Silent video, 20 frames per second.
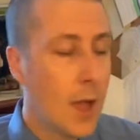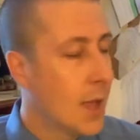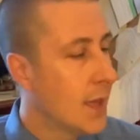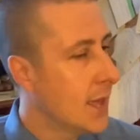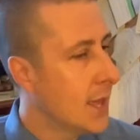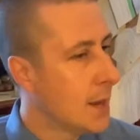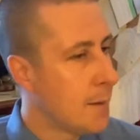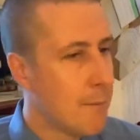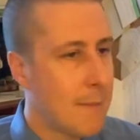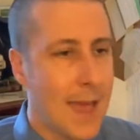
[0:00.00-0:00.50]

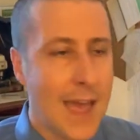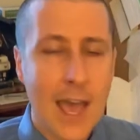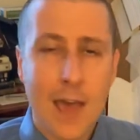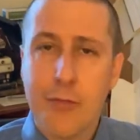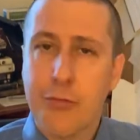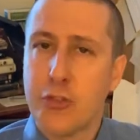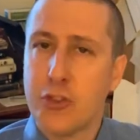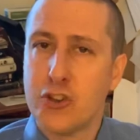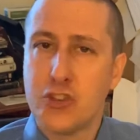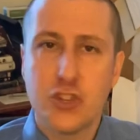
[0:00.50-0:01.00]
In
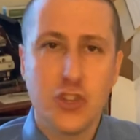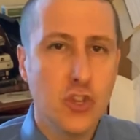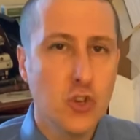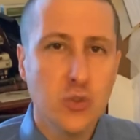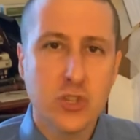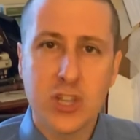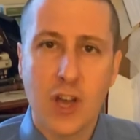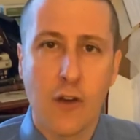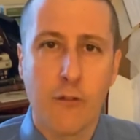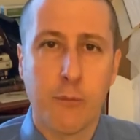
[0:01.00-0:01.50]
math, the two
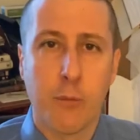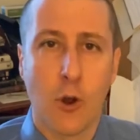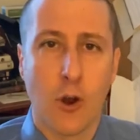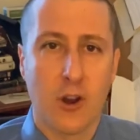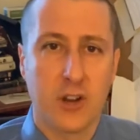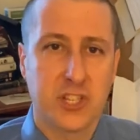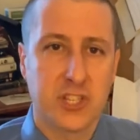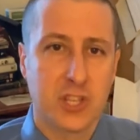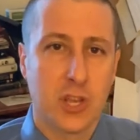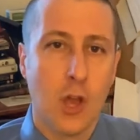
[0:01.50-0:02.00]
tough
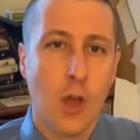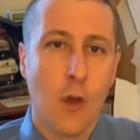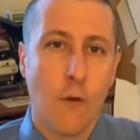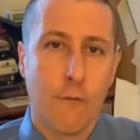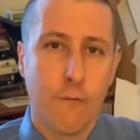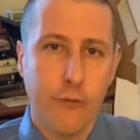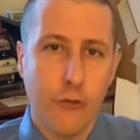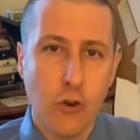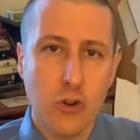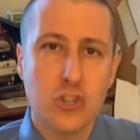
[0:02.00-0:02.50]
parts.
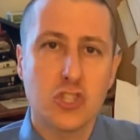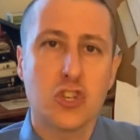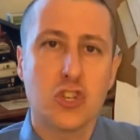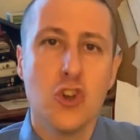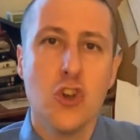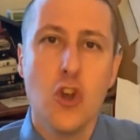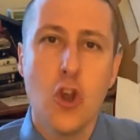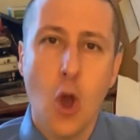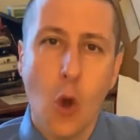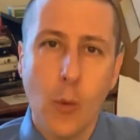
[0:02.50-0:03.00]
First,
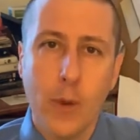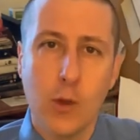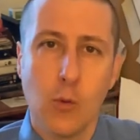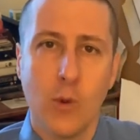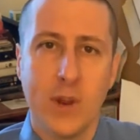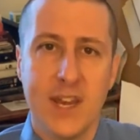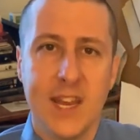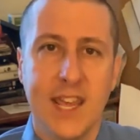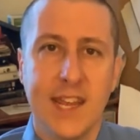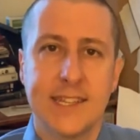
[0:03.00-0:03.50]
knowing what
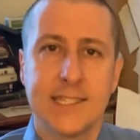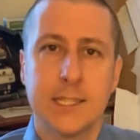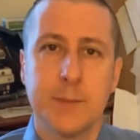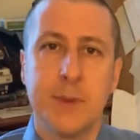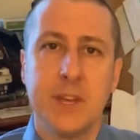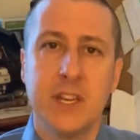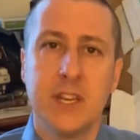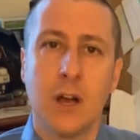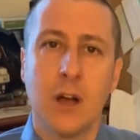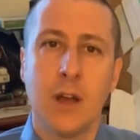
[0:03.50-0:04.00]
needs to be
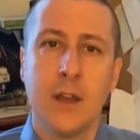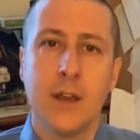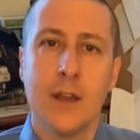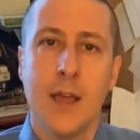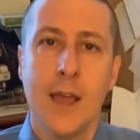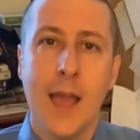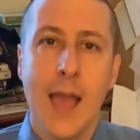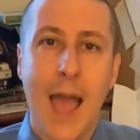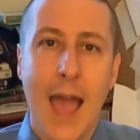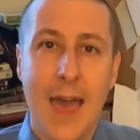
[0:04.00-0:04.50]
done,
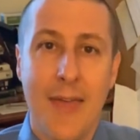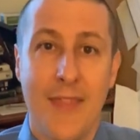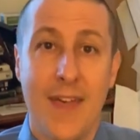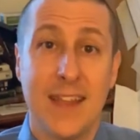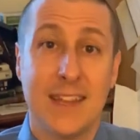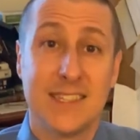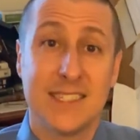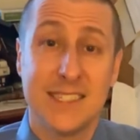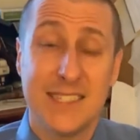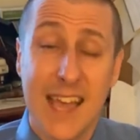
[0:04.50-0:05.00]
and then
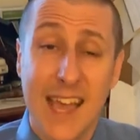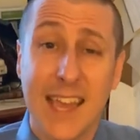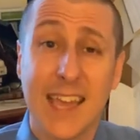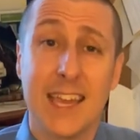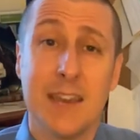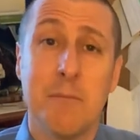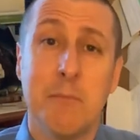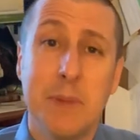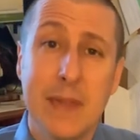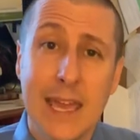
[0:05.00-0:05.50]

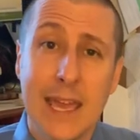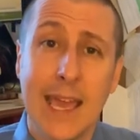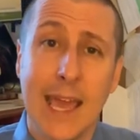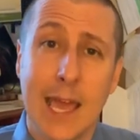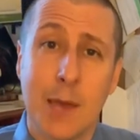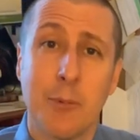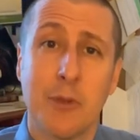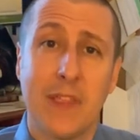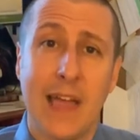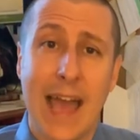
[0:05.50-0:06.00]
second, being
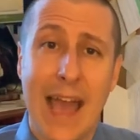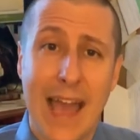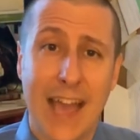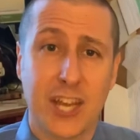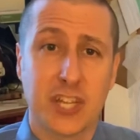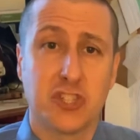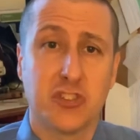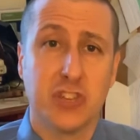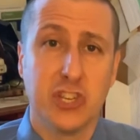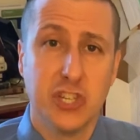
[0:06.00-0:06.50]
able to
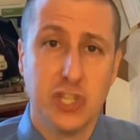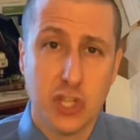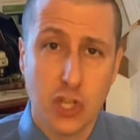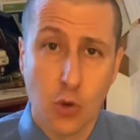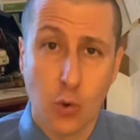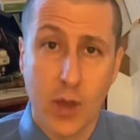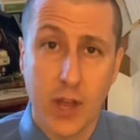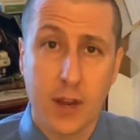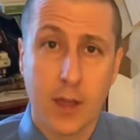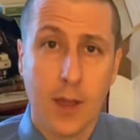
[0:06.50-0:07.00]
actually do
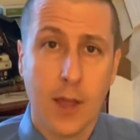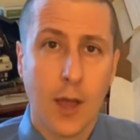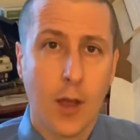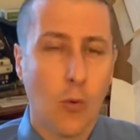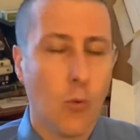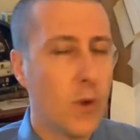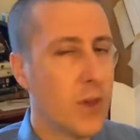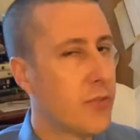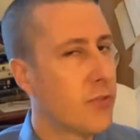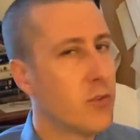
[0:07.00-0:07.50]
it.
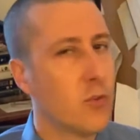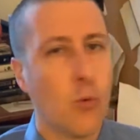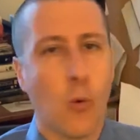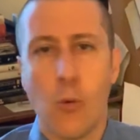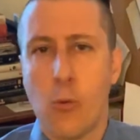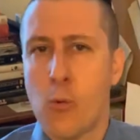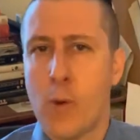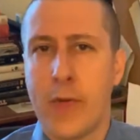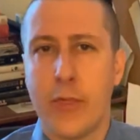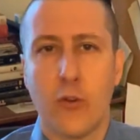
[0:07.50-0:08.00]
With
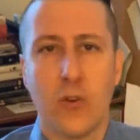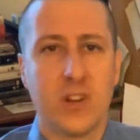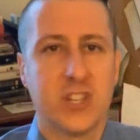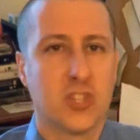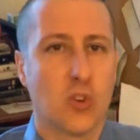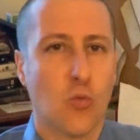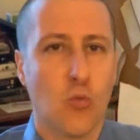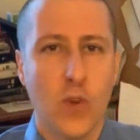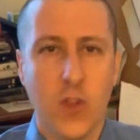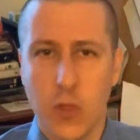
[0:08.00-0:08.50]
whether it's
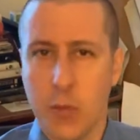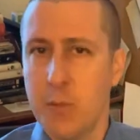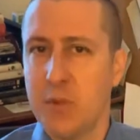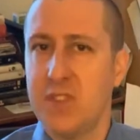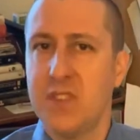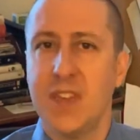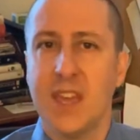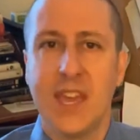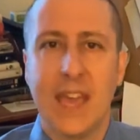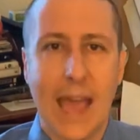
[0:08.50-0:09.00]

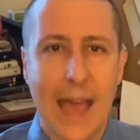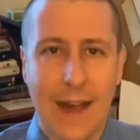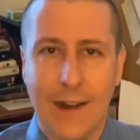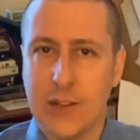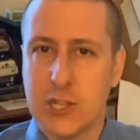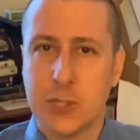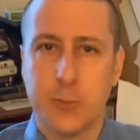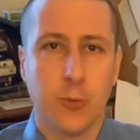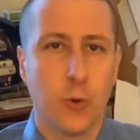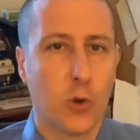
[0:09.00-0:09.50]
arithmetic,
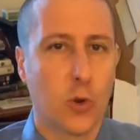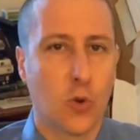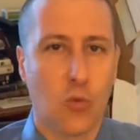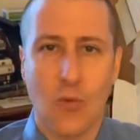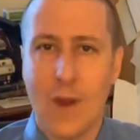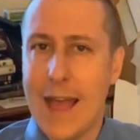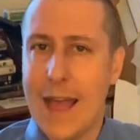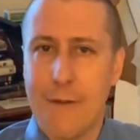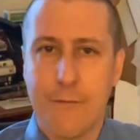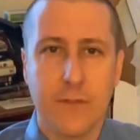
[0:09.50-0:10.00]
algebra,
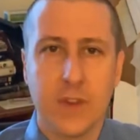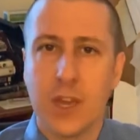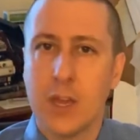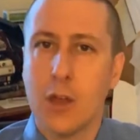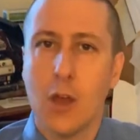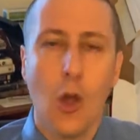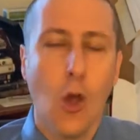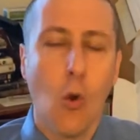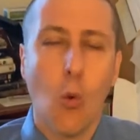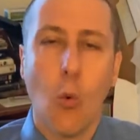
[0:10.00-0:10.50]
graphing,
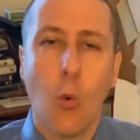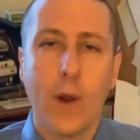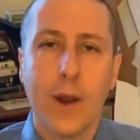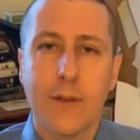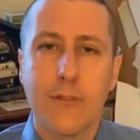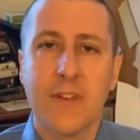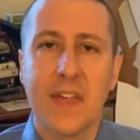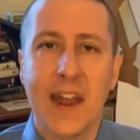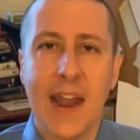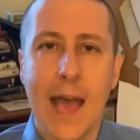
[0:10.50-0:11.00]

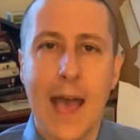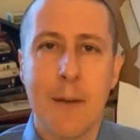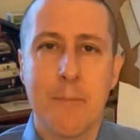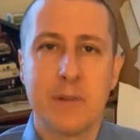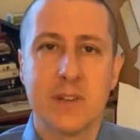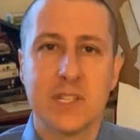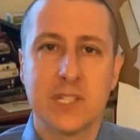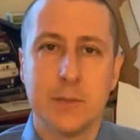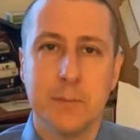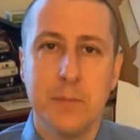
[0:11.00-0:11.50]
whatever that
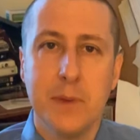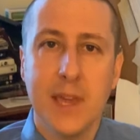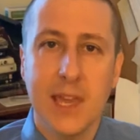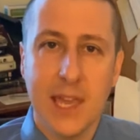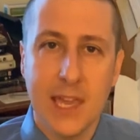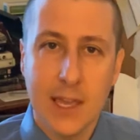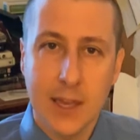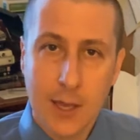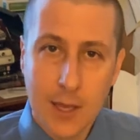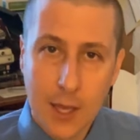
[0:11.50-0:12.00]
happens to
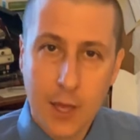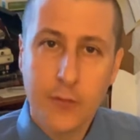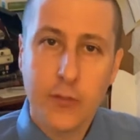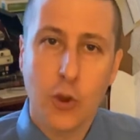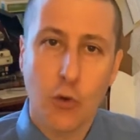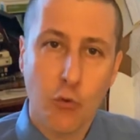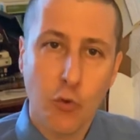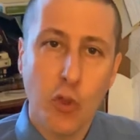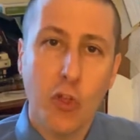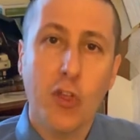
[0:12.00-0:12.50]
be, there
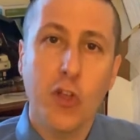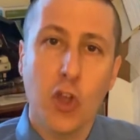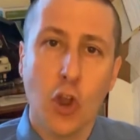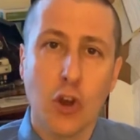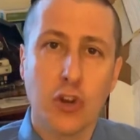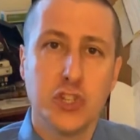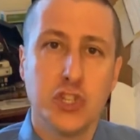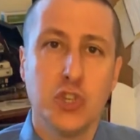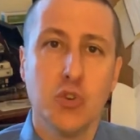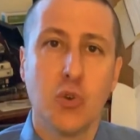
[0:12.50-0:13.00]
really are
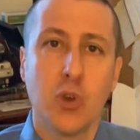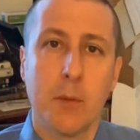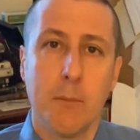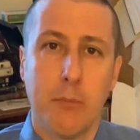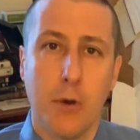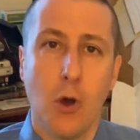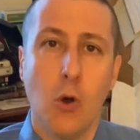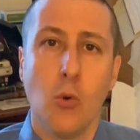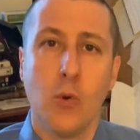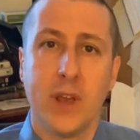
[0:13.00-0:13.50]
two
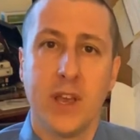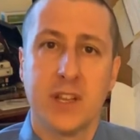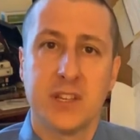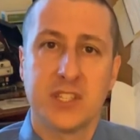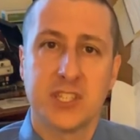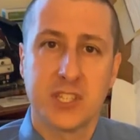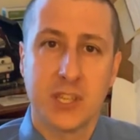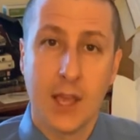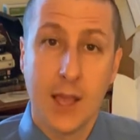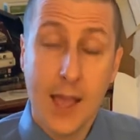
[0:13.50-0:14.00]

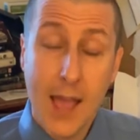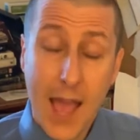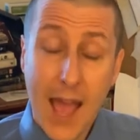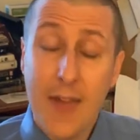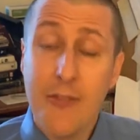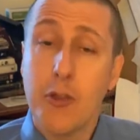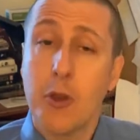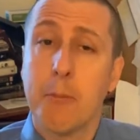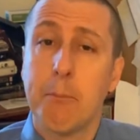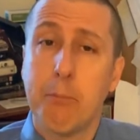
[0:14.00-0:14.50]
components,
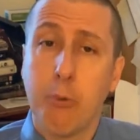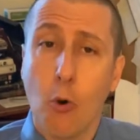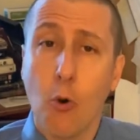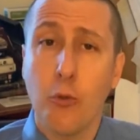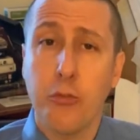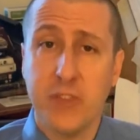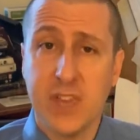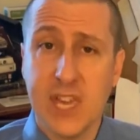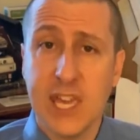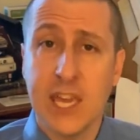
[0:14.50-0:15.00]
and they're
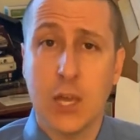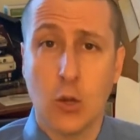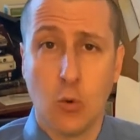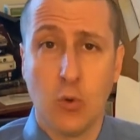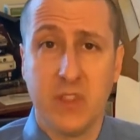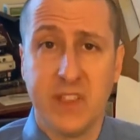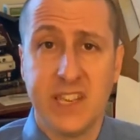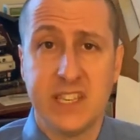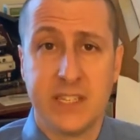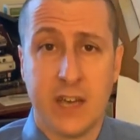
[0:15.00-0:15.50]
both
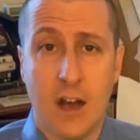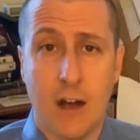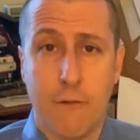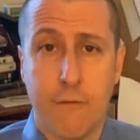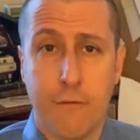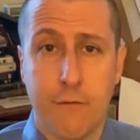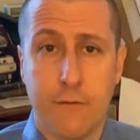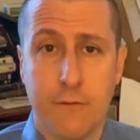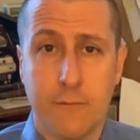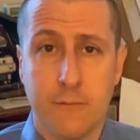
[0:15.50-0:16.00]
equally
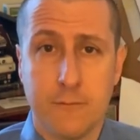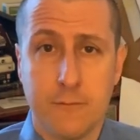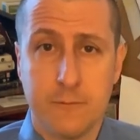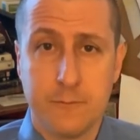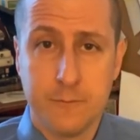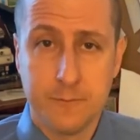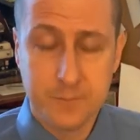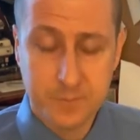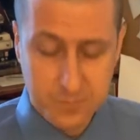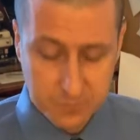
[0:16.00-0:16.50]
tough.
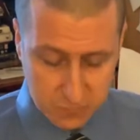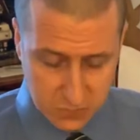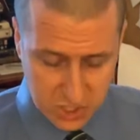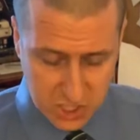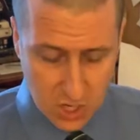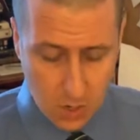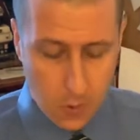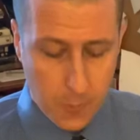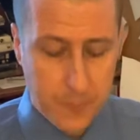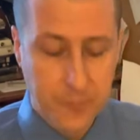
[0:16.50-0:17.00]

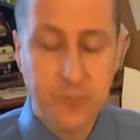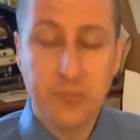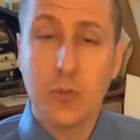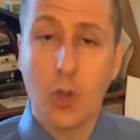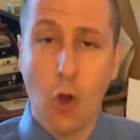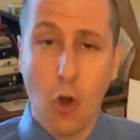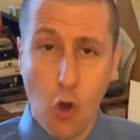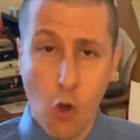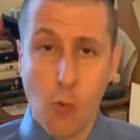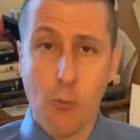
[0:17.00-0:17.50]
So,
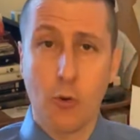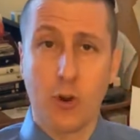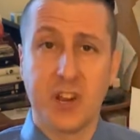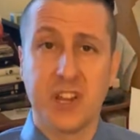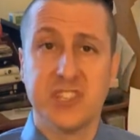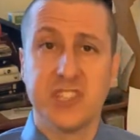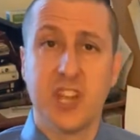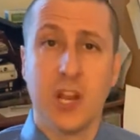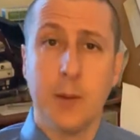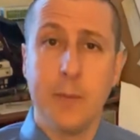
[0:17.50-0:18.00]
homework
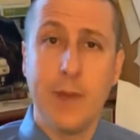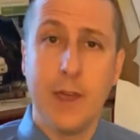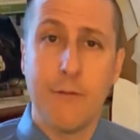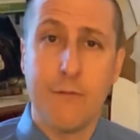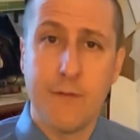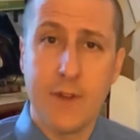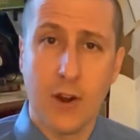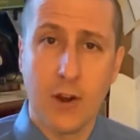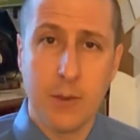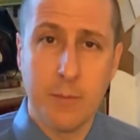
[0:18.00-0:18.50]
is going to be a
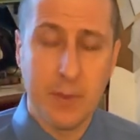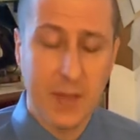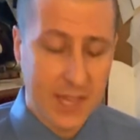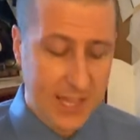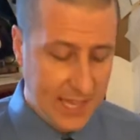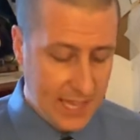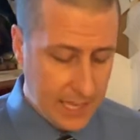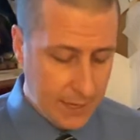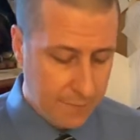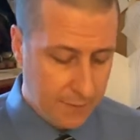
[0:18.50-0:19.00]
very big
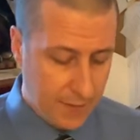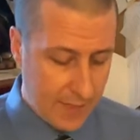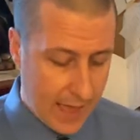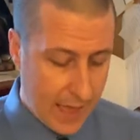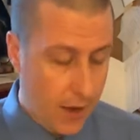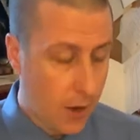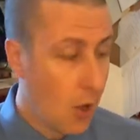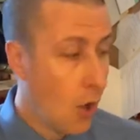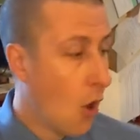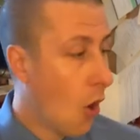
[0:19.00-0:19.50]
key for that.
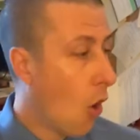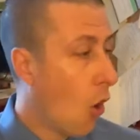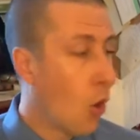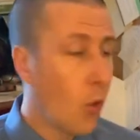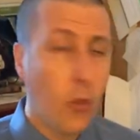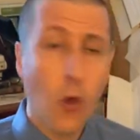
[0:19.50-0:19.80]
All the